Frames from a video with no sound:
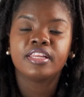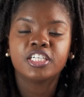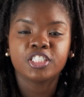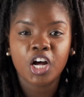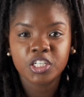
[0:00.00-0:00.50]

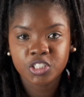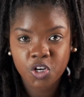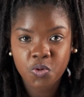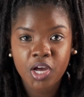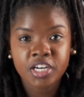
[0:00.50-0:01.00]
There's
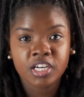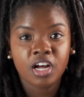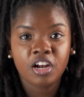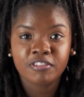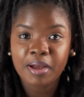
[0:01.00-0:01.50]
also one
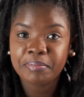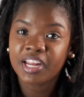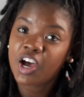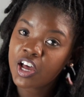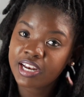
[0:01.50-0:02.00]
called Rapid
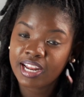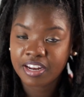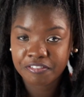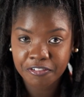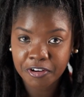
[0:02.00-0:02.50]

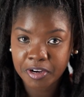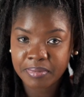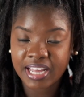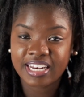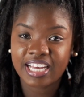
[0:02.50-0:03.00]
Online Form,
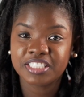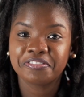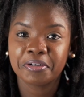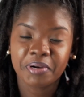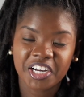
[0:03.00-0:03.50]
and that's
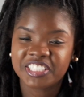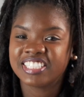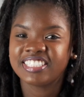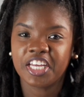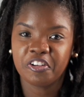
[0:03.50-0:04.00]
for
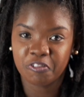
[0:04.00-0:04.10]
persons in